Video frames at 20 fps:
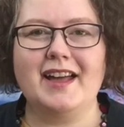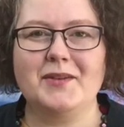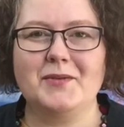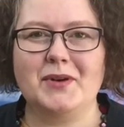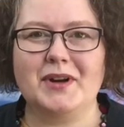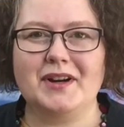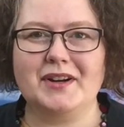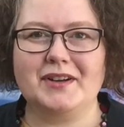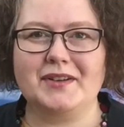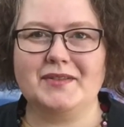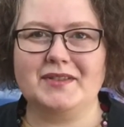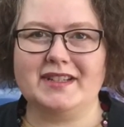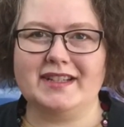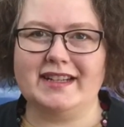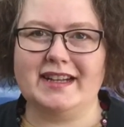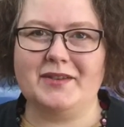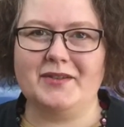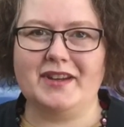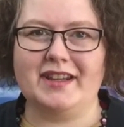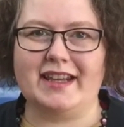welcome to
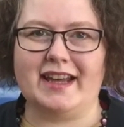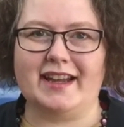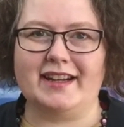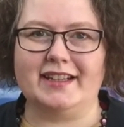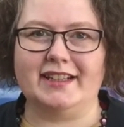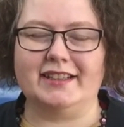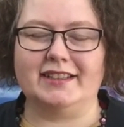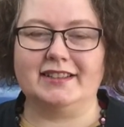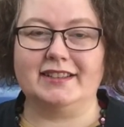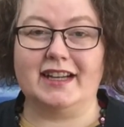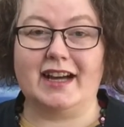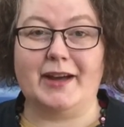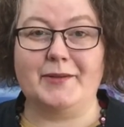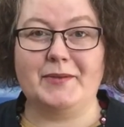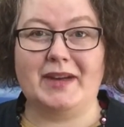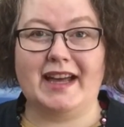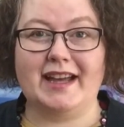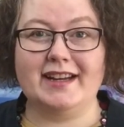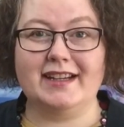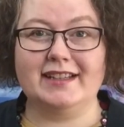Knit with Hannah. I'm
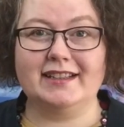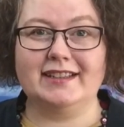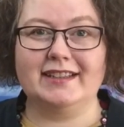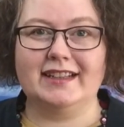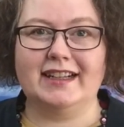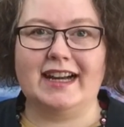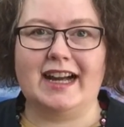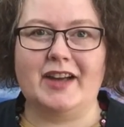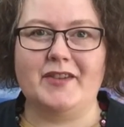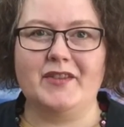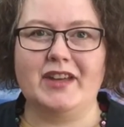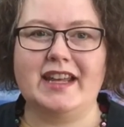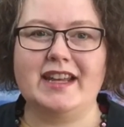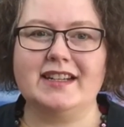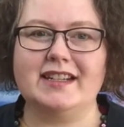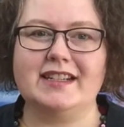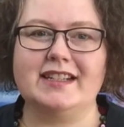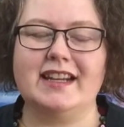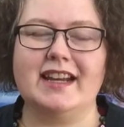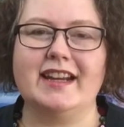Hannah. I'm here
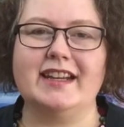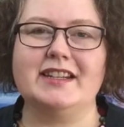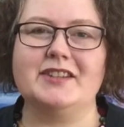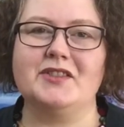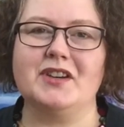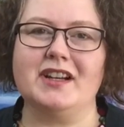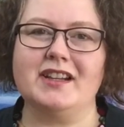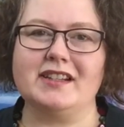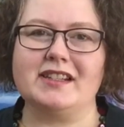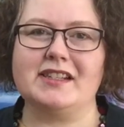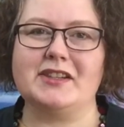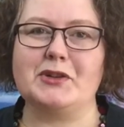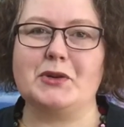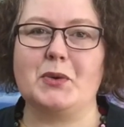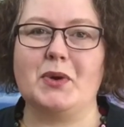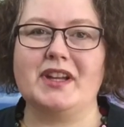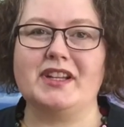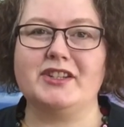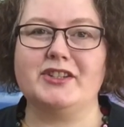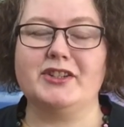today to answer the
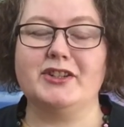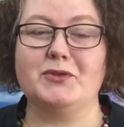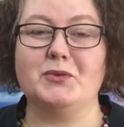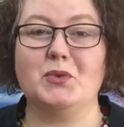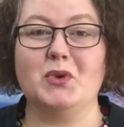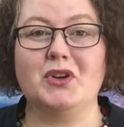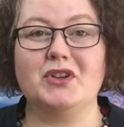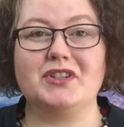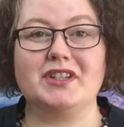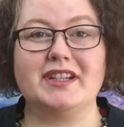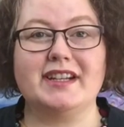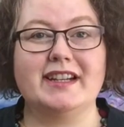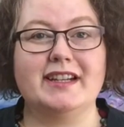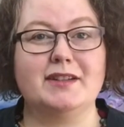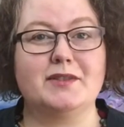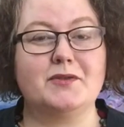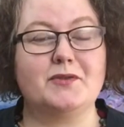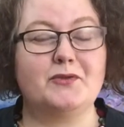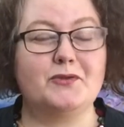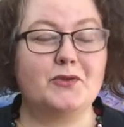question what is
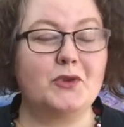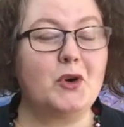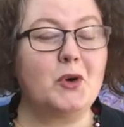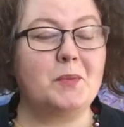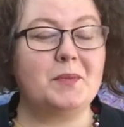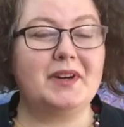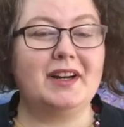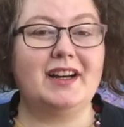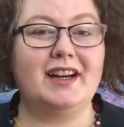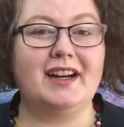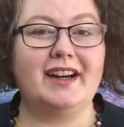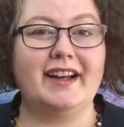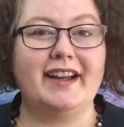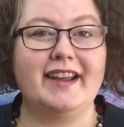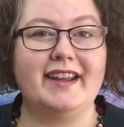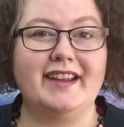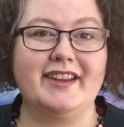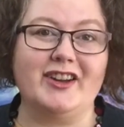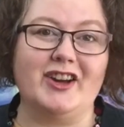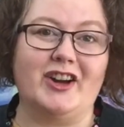four ply
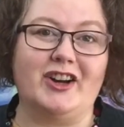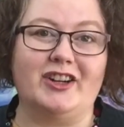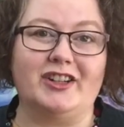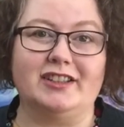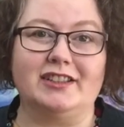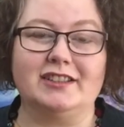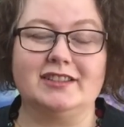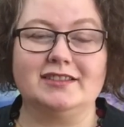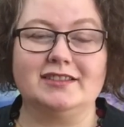yarn?